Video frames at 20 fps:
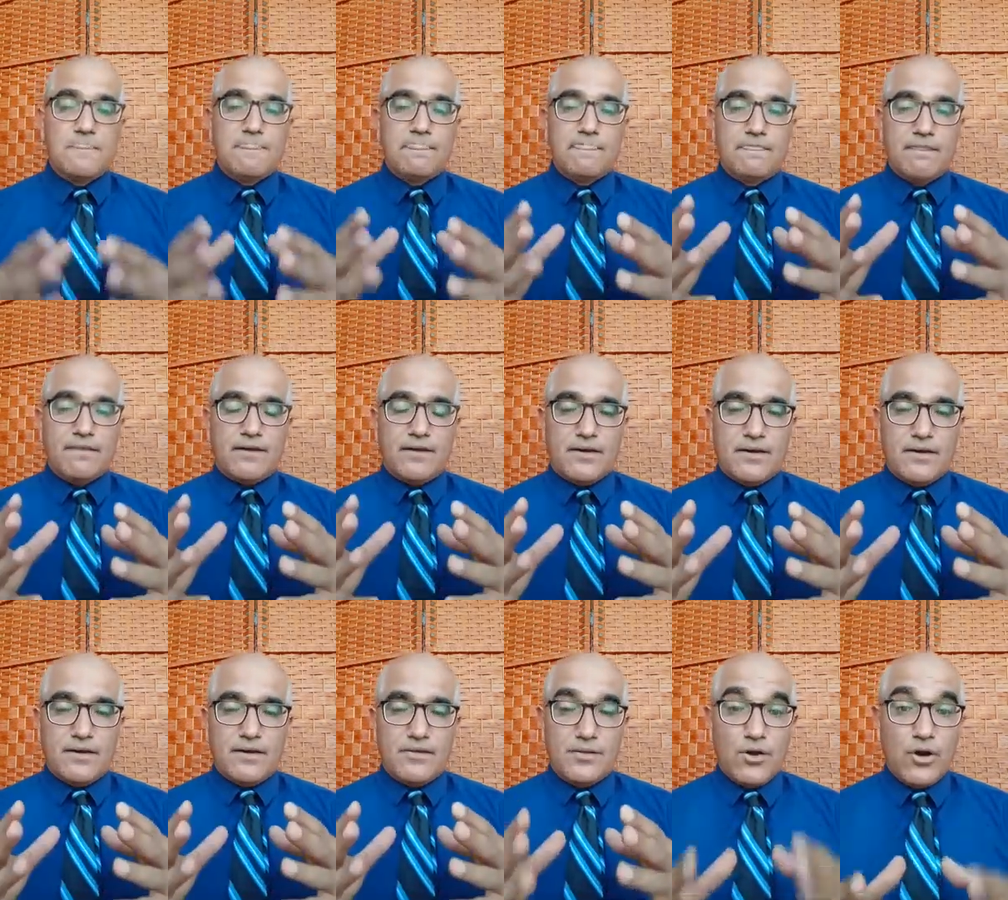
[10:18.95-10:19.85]

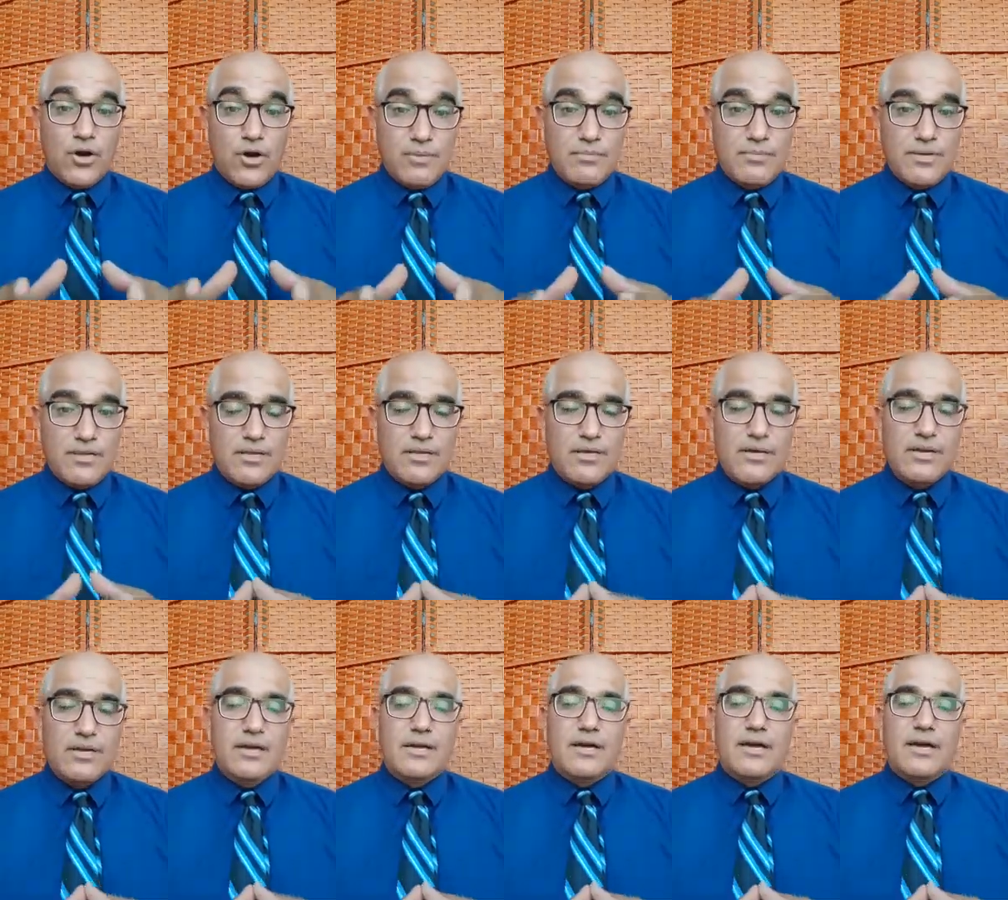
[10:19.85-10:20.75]
normal,
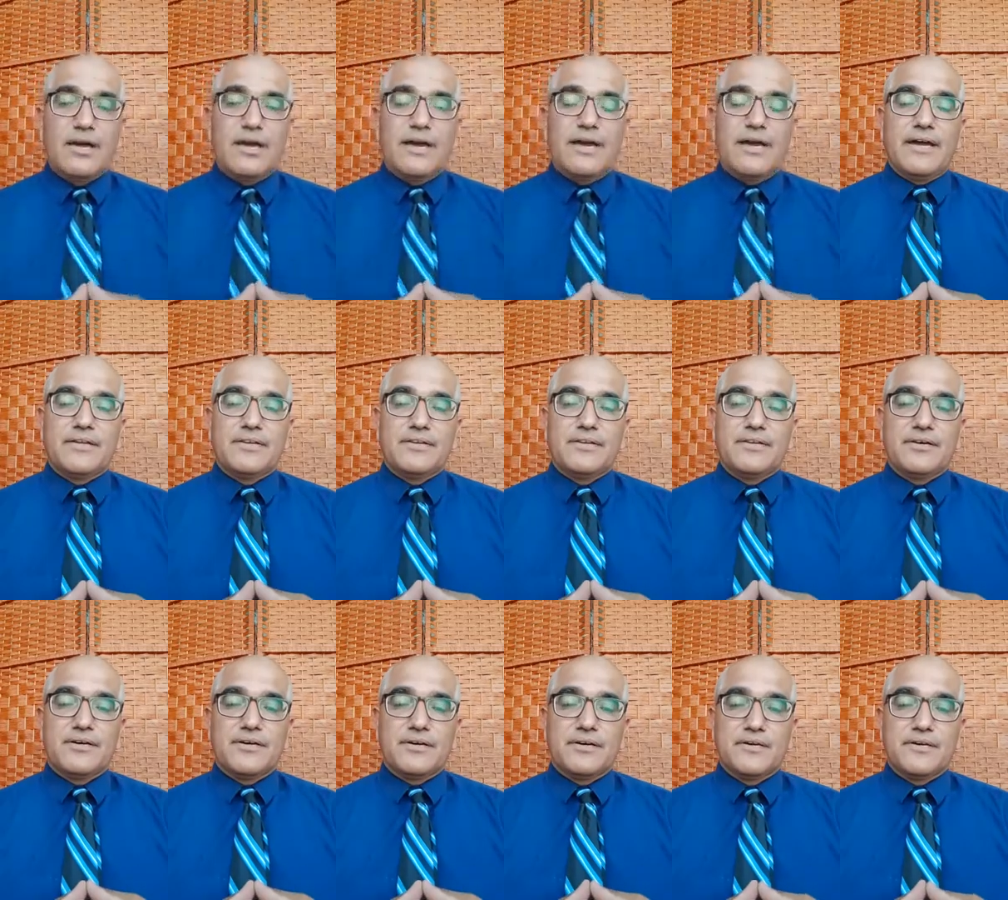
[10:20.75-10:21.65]
and
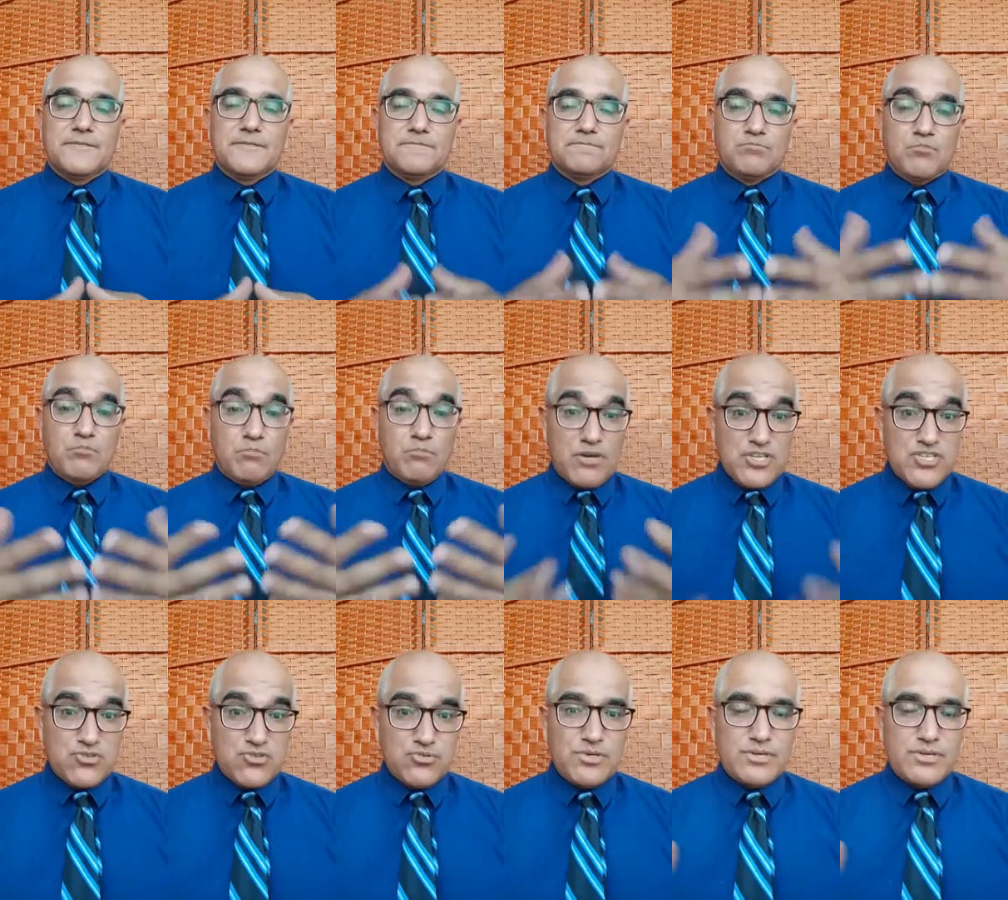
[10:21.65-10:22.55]

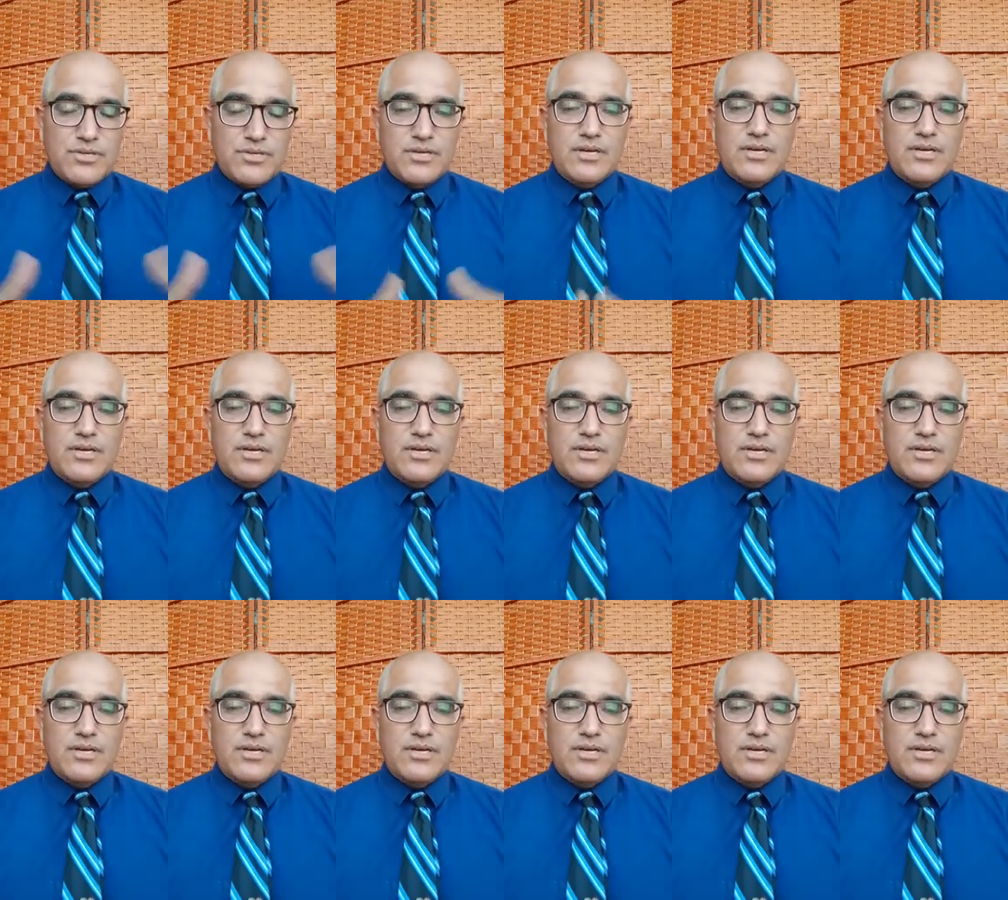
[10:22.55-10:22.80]
muscular,